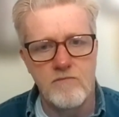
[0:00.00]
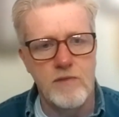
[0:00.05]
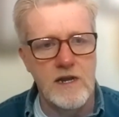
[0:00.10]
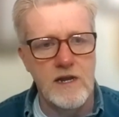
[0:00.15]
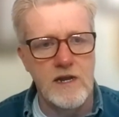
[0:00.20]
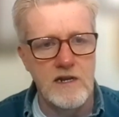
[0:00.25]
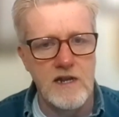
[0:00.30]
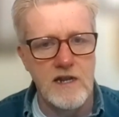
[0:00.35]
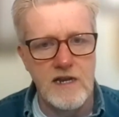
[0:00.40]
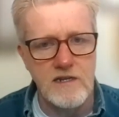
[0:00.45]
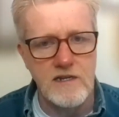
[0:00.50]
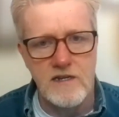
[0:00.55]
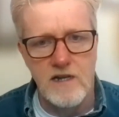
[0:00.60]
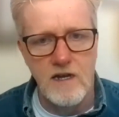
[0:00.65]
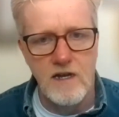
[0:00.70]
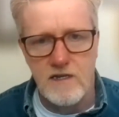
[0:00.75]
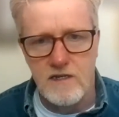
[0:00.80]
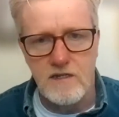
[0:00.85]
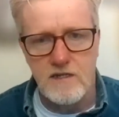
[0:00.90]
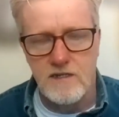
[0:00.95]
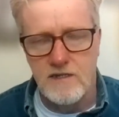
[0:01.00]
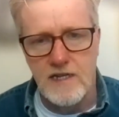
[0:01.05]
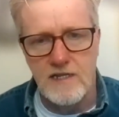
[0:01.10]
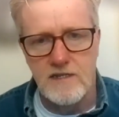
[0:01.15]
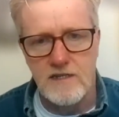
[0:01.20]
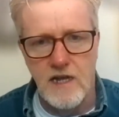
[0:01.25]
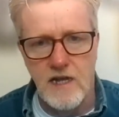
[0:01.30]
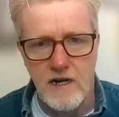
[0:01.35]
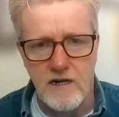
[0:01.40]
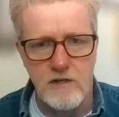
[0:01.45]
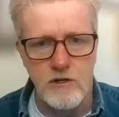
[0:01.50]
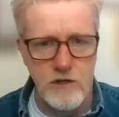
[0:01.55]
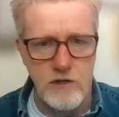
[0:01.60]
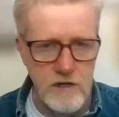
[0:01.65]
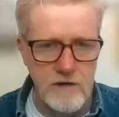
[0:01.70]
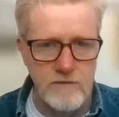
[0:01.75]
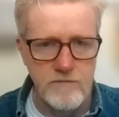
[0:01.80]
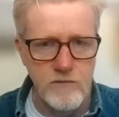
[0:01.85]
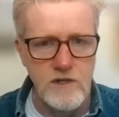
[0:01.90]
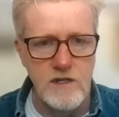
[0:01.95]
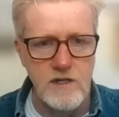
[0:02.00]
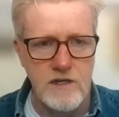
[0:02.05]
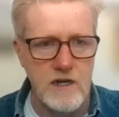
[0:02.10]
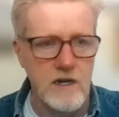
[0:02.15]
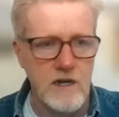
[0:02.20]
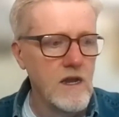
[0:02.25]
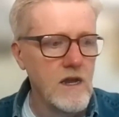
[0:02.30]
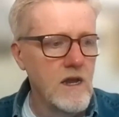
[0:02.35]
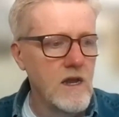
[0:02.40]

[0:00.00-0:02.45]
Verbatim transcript: being nice to us because that's not a good enough reason